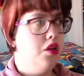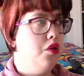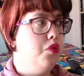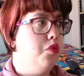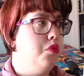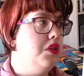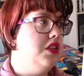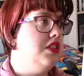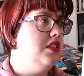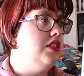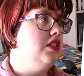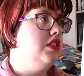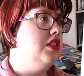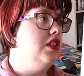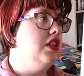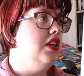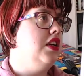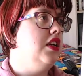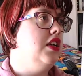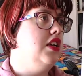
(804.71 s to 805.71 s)
which
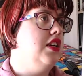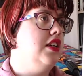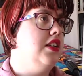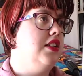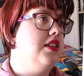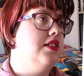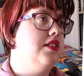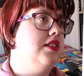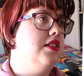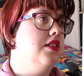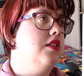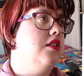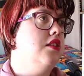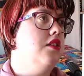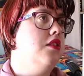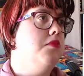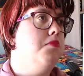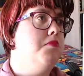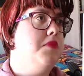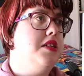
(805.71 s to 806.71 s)
is
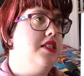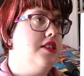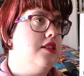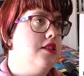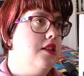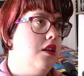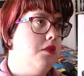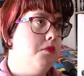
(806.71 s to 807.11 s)
Mr.